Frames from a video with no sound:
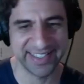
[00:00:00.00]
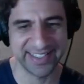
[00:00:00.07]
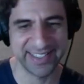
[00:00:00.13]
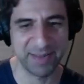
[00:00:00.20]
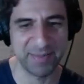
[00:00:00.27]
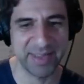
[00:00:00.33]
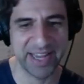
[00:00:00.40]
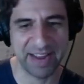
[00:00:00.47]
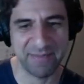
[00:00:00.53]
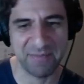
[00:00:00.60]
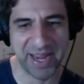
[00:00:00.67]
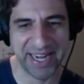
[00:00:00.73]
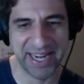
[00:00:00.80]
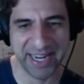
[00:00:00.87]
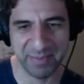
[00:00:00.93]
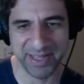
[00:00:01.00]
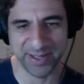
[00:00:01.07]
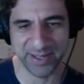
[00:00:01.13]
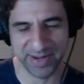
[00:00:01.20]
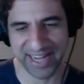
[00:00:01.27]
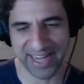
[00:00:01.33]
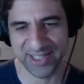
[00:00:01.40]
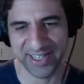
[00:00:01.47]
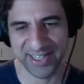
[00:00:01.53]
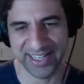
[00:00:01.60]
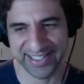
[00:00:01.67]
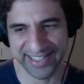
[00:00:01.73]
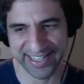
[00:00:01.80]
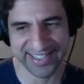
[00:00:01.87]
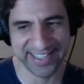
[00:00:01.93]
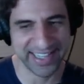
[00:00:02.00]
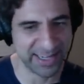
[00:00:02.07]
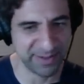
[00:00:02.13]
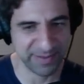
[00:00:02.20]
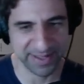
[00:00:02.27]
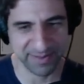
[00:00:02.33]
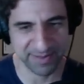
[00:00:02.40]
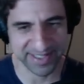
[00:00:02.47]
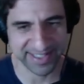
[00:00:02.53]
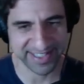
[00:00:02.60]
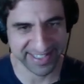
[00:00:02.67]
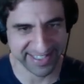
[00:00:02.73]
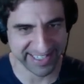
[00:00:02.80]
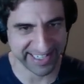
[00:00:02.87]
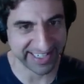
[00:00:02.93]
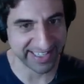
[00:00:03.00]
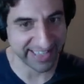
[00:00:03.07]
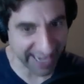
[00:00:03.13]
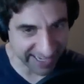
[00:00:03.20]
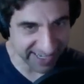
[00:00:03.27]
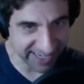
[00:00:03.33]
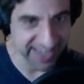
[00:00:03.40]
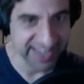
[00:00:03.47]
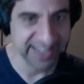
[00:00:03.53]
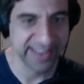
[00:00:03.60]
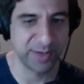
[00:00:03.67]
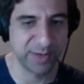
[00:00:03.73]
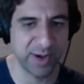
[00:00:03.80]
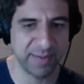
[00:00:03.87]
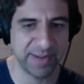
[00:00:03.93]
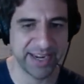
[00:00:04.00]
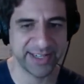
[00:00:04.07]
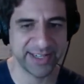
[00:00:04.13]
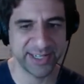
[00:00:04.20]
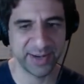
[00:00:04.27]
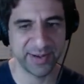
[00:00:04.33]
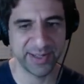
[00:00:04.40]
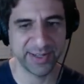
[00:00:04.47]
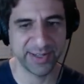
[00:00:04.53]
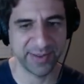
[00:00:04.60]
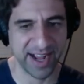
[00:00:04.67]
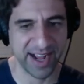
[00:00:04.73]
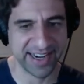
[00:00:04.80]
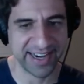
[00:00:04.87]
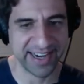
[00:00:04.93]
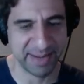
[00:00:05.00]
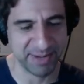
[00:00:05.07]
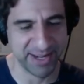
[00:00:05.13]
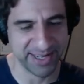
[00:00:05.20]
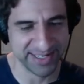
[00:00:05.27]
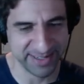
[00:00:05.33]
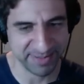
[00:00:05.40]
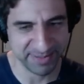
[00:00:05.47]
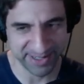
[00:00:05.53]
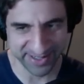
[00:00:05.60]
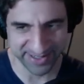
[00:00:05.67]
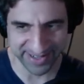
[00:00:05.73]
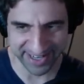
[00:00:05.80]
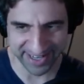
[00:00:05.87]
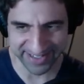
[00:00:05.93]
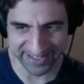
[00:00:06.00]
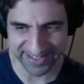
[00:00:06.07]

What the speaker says: some that I've made up that don't actually exist that he really wants to see. Like the one-man show with The Rock, I'm awesome, you're not.